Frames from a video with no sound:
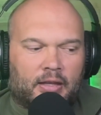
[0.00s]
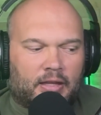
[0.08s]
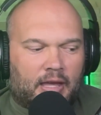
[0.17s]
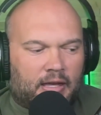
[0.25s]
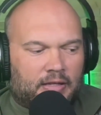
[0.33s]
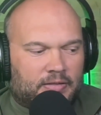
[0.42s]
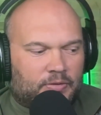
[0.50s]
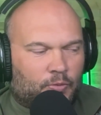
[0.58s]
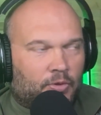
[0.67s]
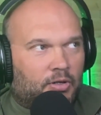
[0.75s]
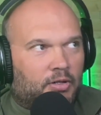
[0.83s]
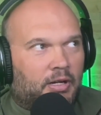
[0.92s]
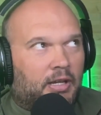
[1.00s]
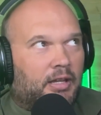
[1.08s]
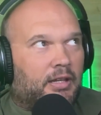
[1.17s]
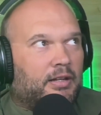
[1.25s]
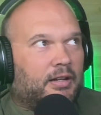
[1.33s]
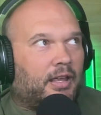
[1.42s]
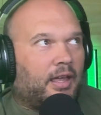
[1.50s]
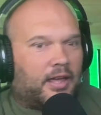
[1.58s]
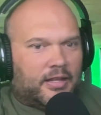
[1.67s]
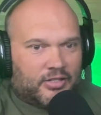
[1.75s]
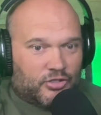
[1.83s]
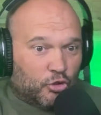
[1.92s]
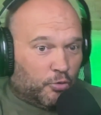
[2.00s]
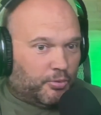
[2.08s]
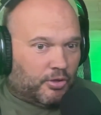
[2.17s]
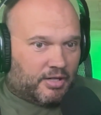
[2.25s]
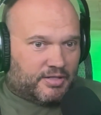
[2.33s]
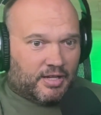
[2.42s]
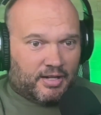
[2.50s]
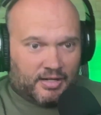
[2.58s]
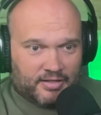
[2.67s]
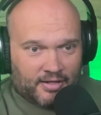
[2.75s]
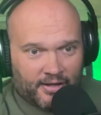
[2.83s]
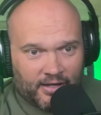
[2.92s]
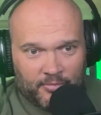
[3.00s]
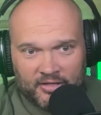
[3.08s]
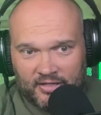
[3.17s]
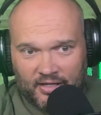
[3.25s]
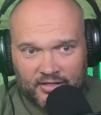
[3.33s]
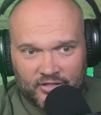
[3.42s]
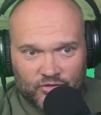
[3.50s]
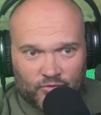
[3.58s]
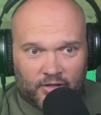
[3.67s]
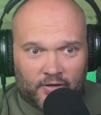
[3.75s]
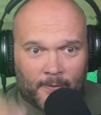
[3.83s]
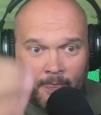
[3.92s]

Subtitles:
Guys, we're in a super exciting time in dentistry.